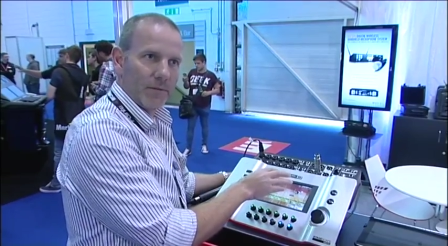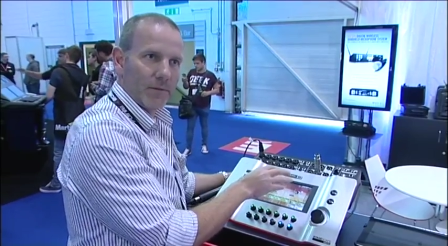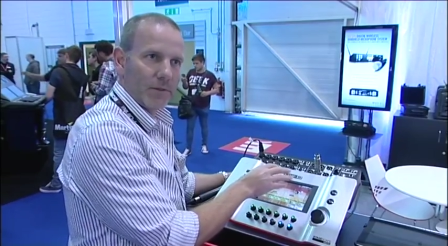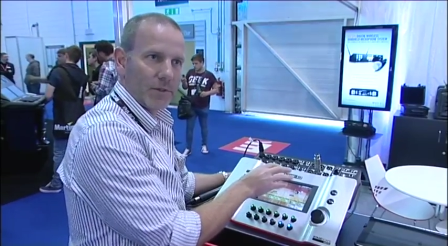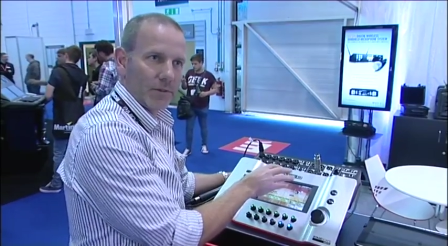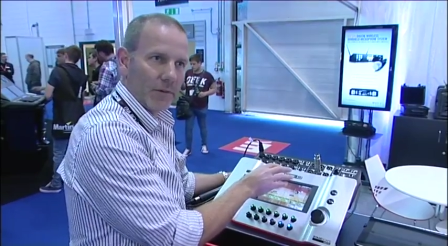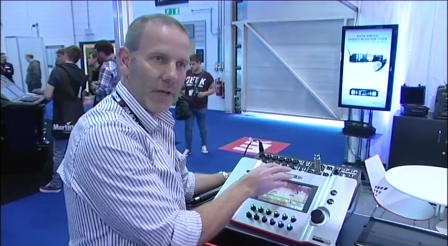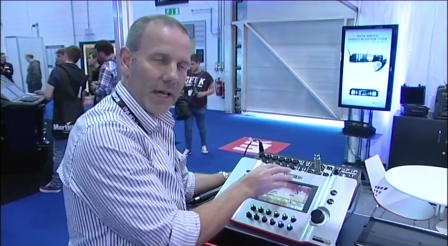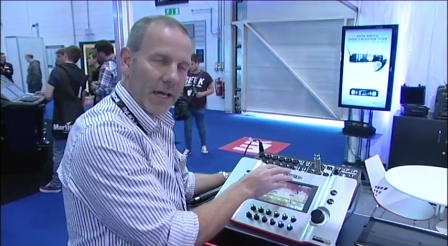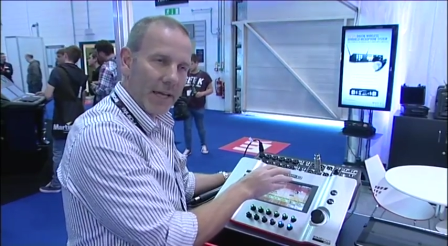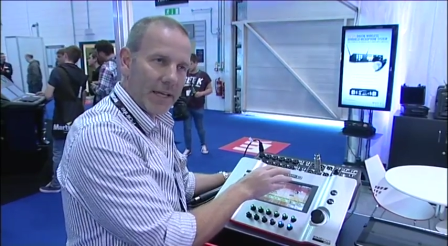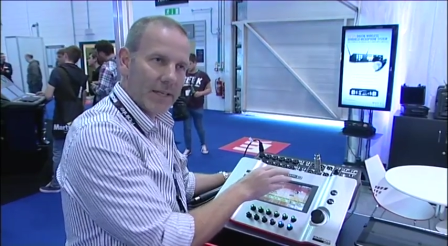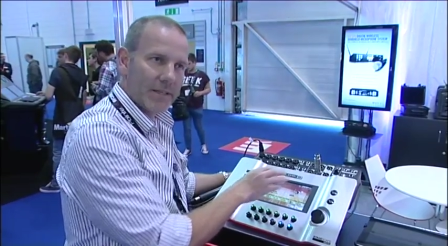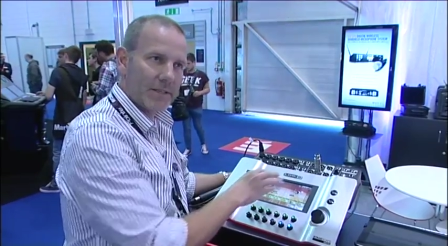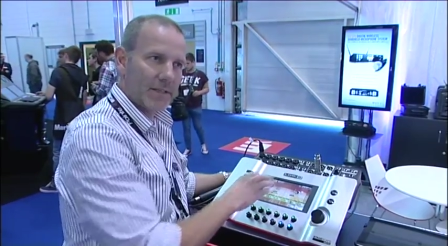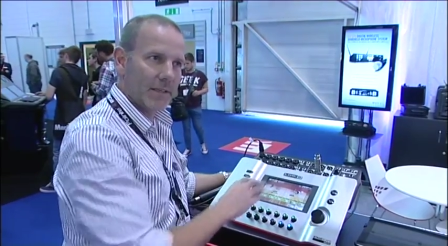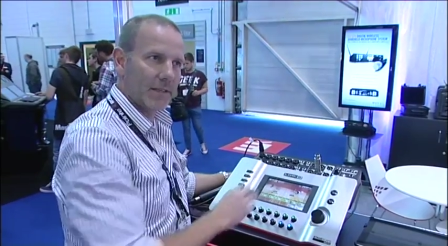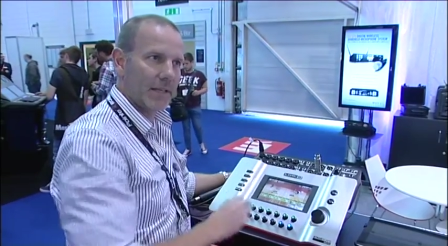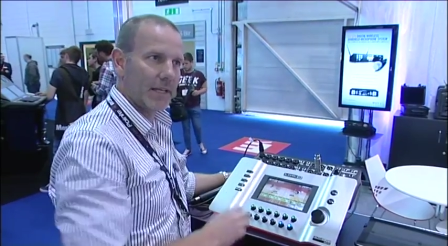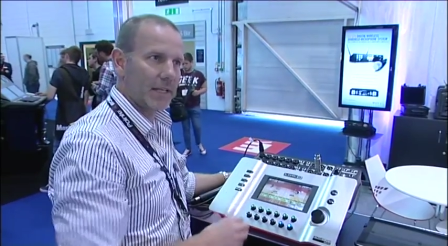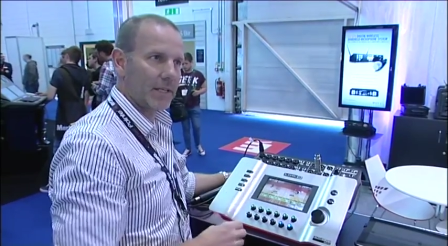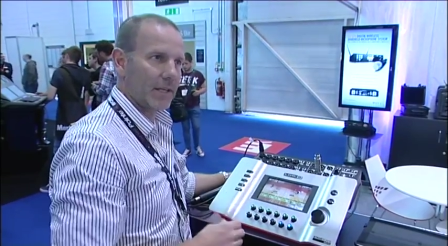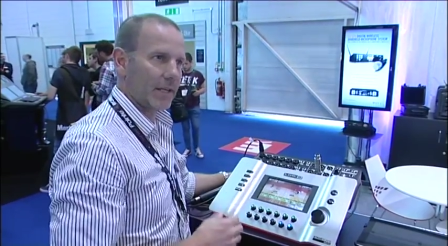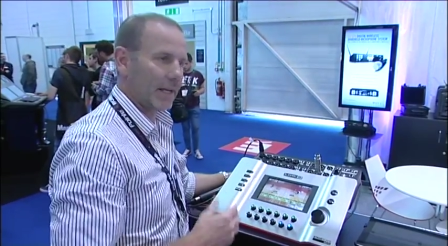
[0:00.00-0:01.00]
device
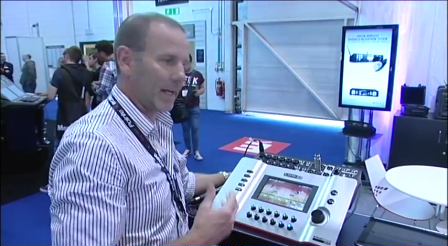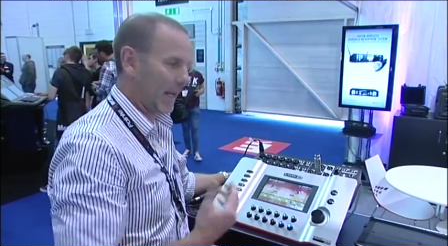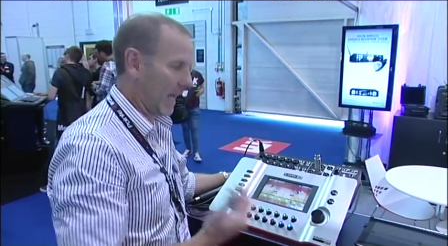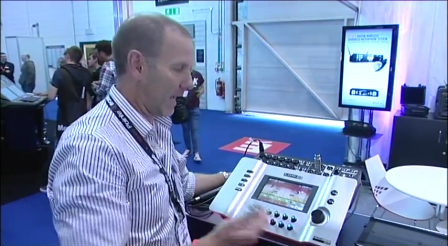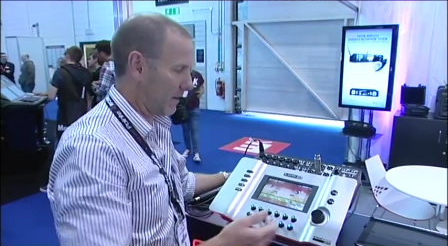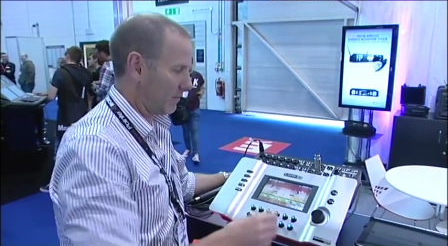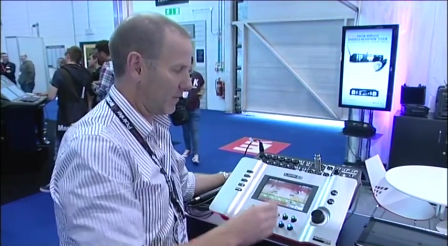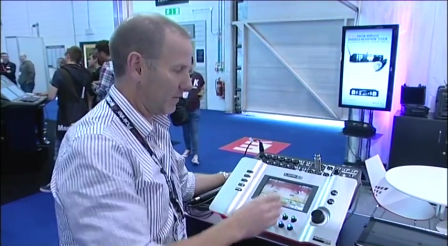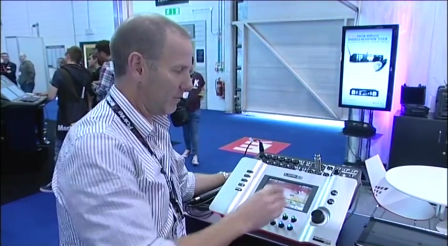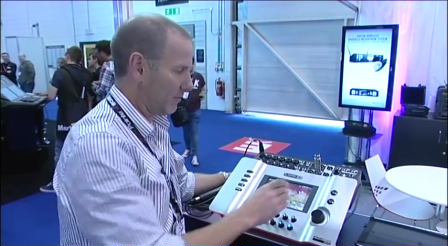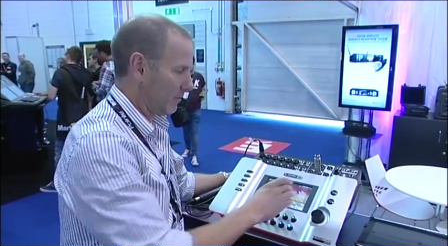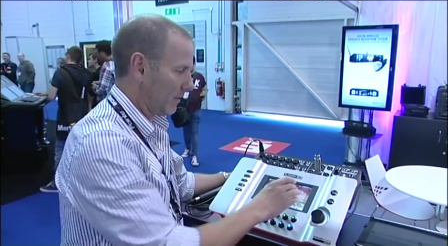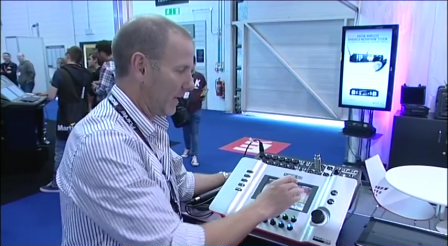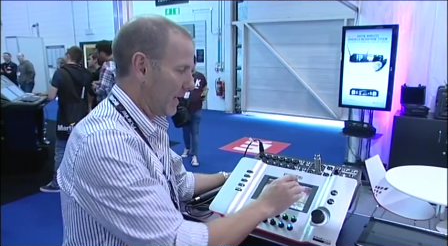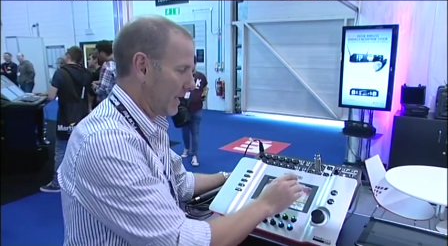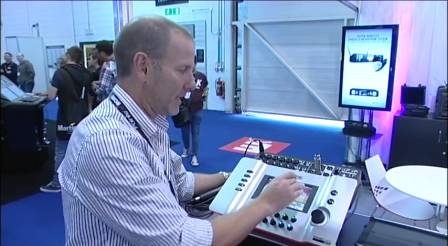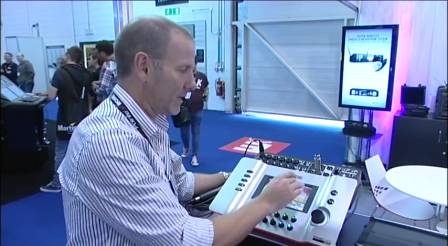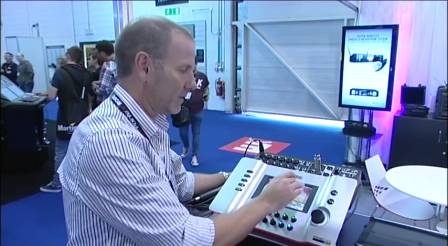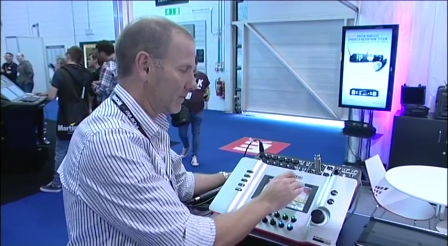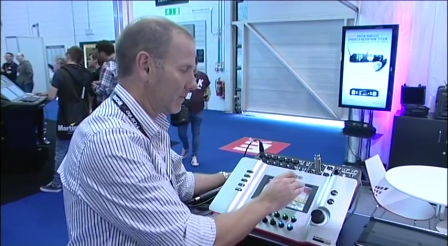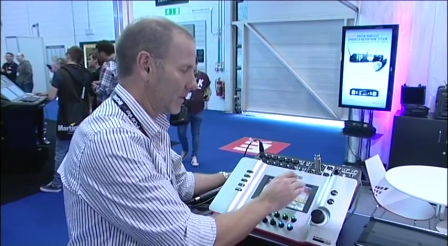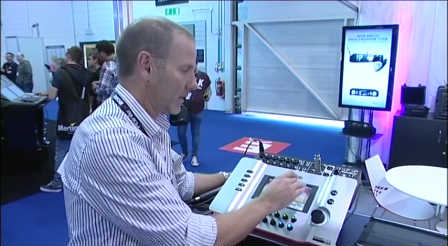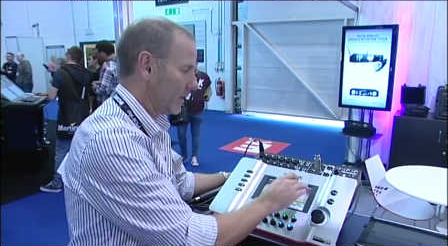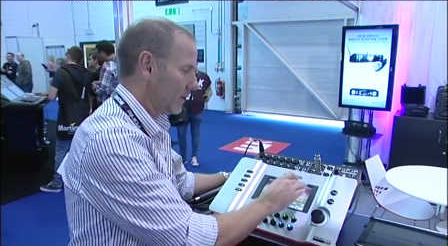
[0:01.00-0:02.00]
and then you can have the
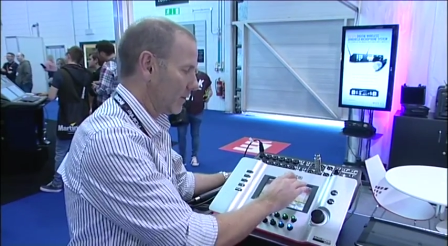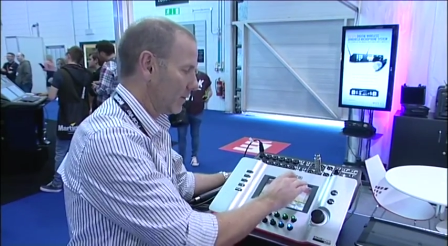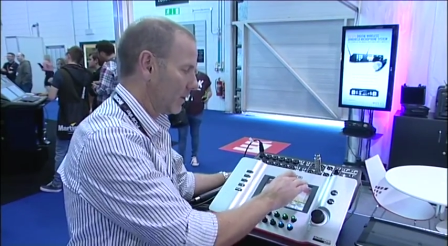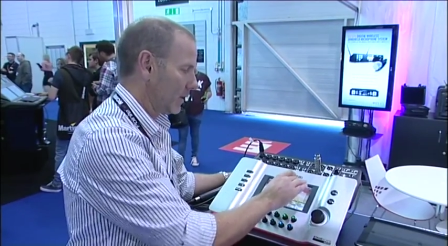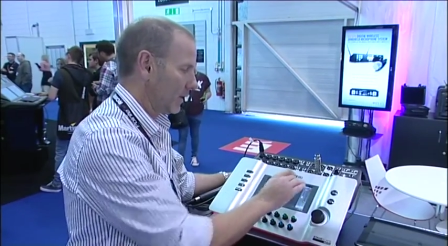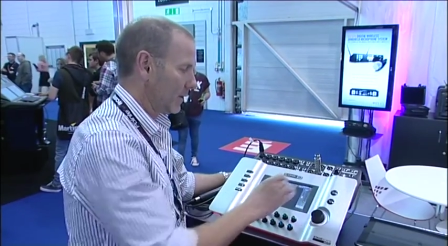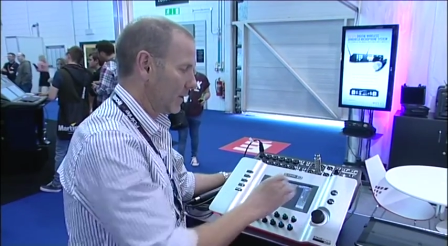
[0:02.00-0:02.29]
fader view